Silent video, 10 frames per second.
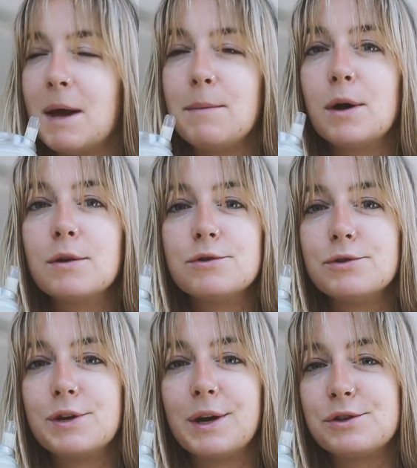maybe I'll
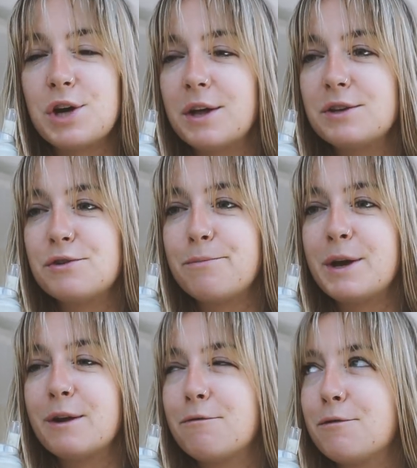do a challenge of
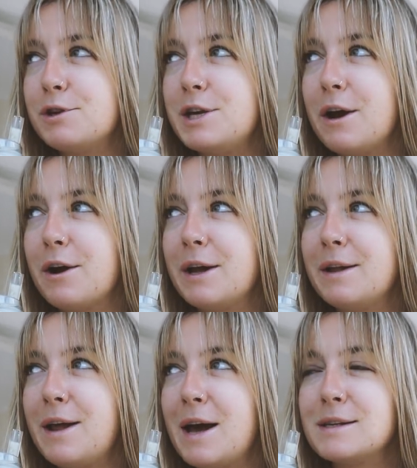being a
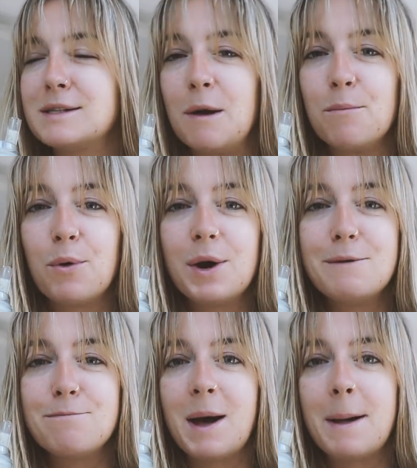fruitarian at some
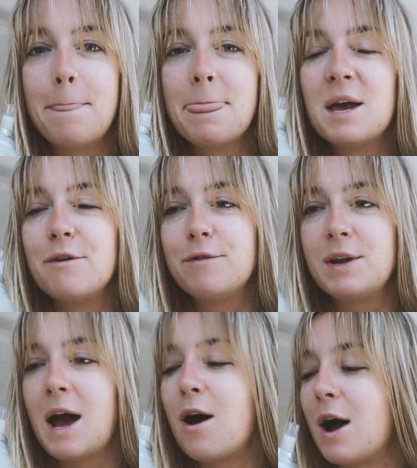point, but for
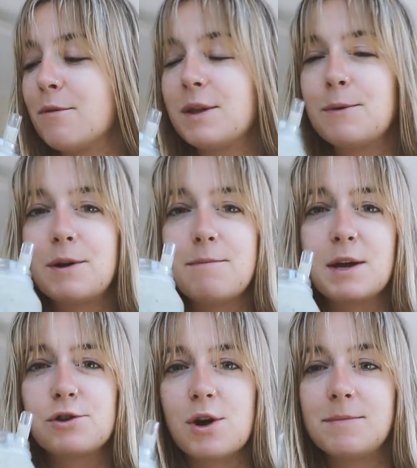now, I really want to
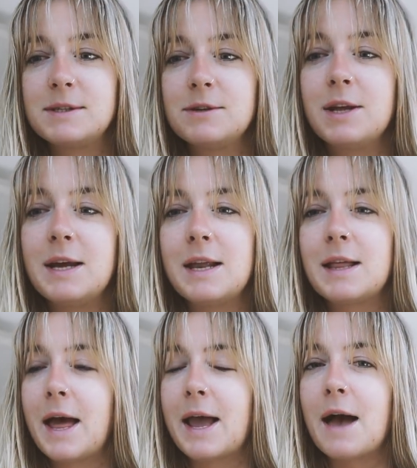make sure I'm still eating
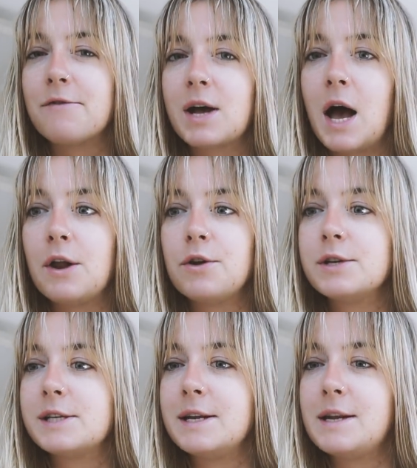like
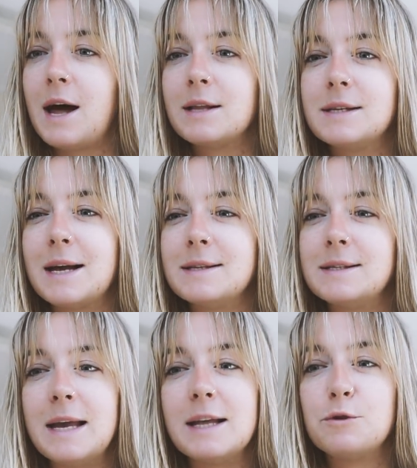avocados and nuts and
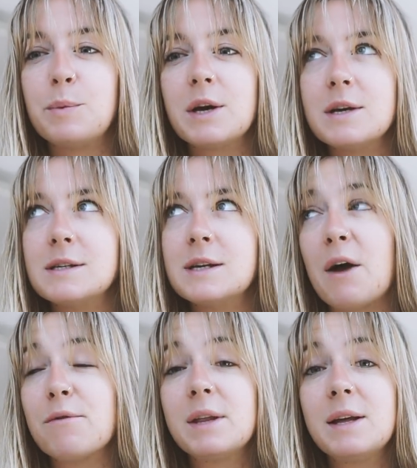seeds because I
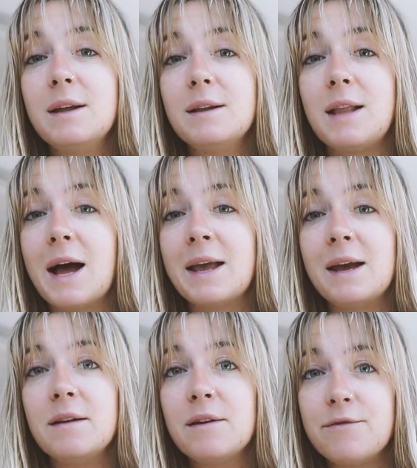really like
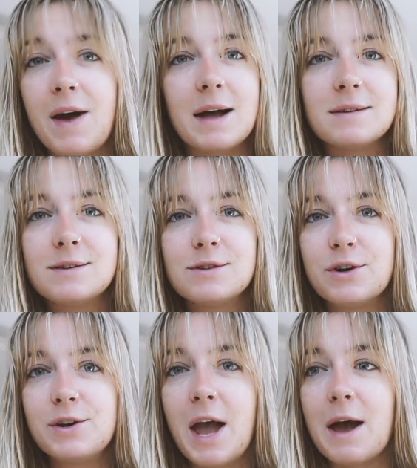eating fats.
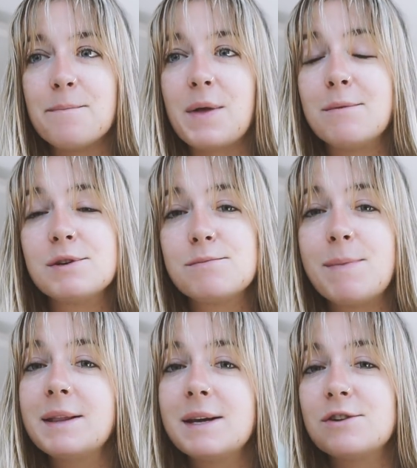So yeah, I'm just
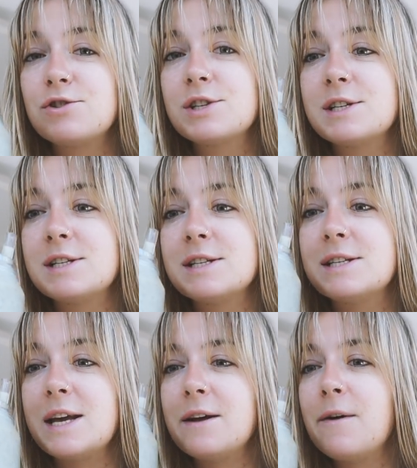mainly interested to
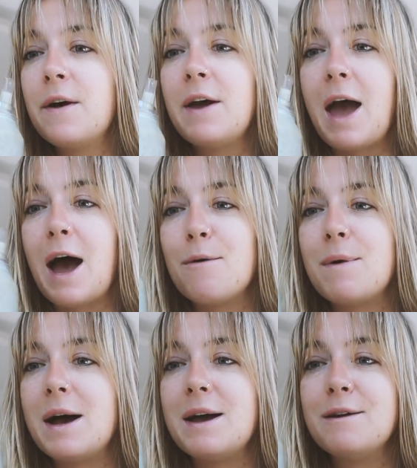see how
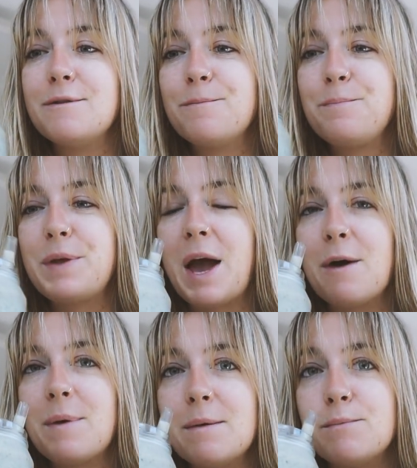
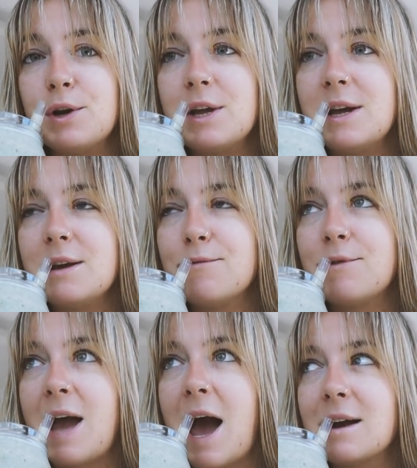my body
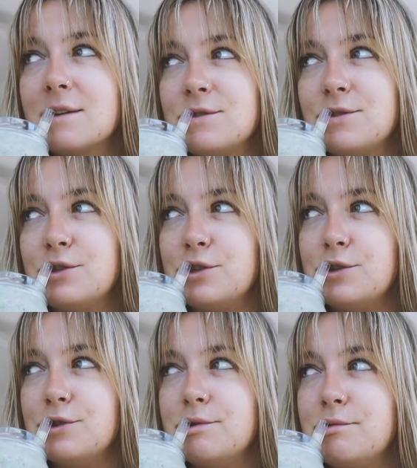reacts
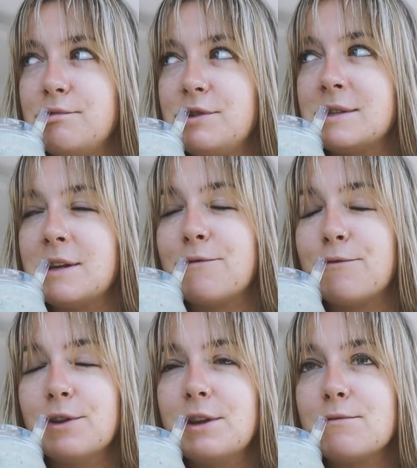to just a
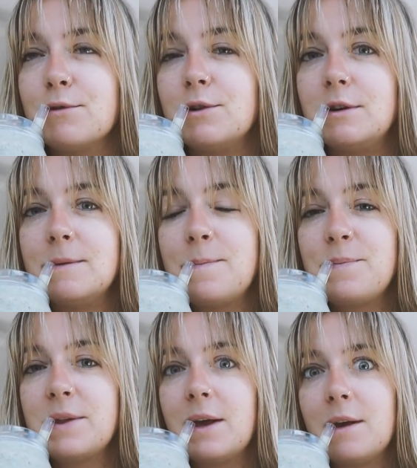fully raw
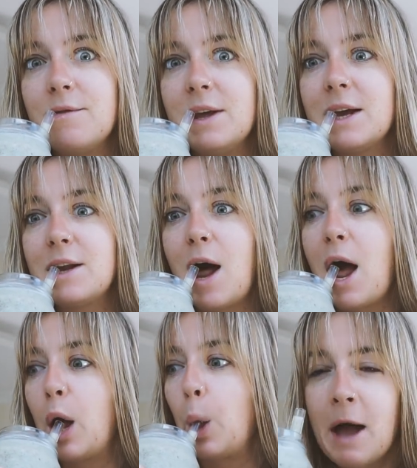vegan
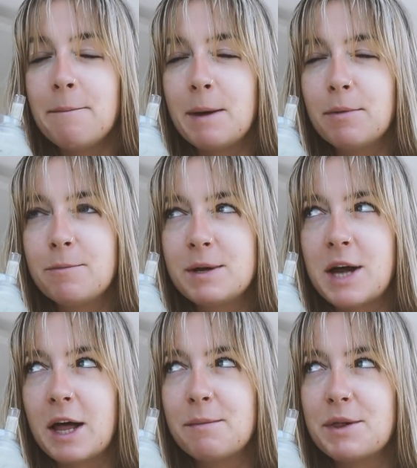diet. And people have been
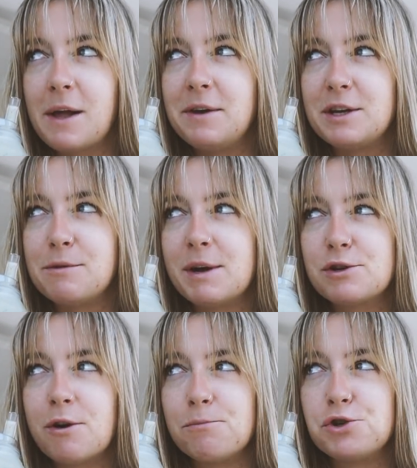telling me that I need to make
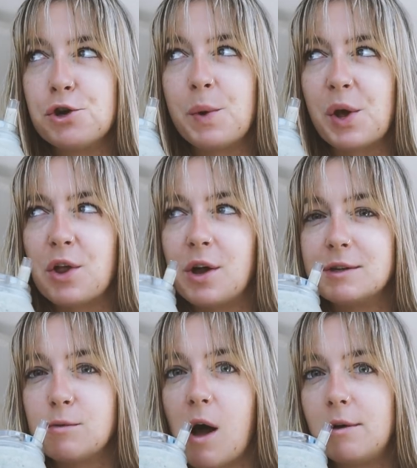sure I'm chewing a lot
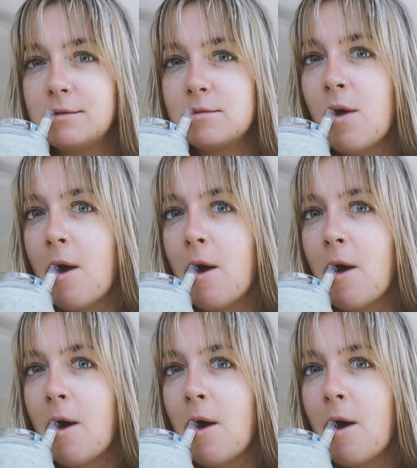as well.